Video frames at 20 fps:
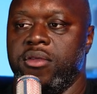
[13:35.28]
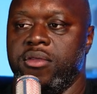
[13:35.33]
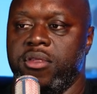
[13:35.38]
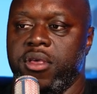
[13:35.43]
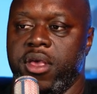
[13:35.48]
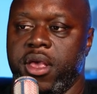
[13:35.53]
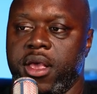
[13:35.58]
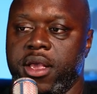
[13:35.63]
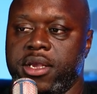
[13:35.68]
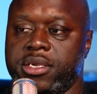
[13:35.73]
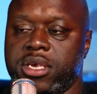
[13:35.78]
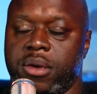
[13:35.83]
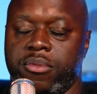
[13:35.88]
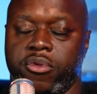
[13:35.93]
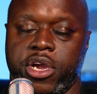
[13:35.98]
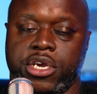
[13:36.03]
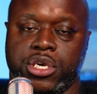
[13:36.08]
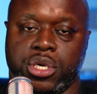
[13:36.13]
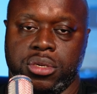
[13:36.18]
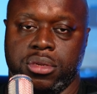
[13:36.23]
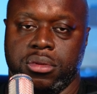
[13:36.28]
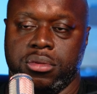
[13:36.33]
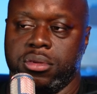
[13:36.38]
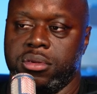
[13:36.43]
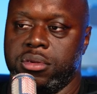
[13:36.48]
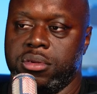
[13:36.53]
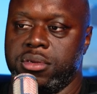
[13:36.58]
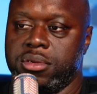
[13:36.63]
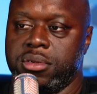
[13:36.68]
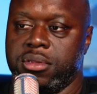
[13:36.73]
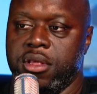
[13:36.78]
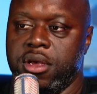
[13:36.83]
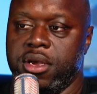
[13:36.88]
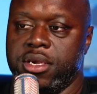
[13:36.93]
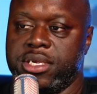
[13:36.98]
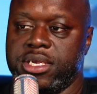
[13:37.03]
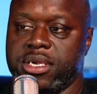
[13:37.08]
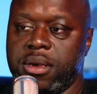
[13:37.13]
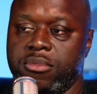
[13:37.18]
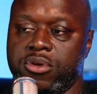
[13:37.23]
the summarization the
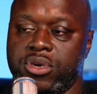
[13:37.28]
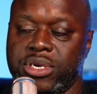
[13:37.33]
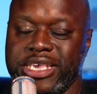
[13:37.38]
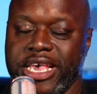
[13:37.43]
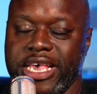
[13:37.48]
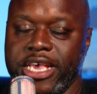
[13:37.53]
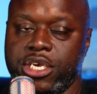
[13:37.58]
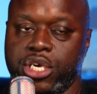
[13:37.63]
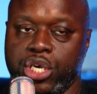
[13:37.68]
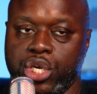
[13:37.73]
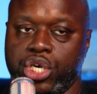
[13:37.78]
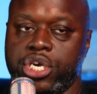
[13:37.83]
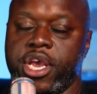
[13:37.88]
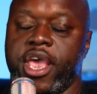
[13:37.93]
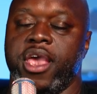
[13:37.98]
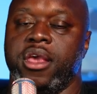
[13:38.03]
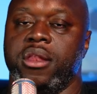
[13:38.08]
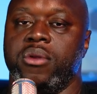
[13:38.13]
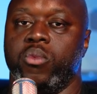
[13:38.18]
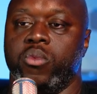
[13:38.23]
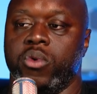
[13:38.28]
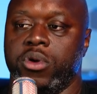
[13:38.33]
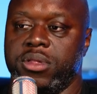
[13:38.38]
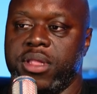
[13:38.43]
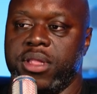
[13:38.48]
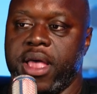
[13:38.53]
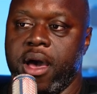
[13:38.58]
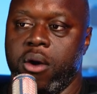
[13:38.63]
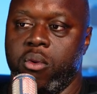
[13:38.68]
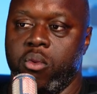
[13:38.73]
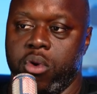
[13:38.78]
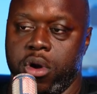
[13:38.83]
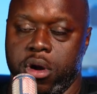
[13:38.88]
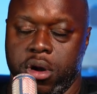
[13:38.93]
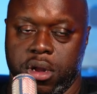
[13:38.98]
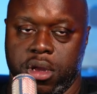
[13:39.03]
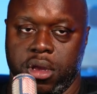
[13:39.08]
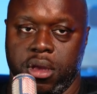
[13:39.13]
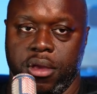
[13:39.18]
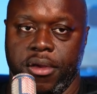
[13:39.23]
summarization chain will not
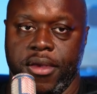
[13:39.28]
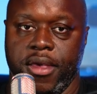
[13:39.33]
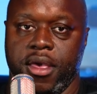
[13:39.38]
work.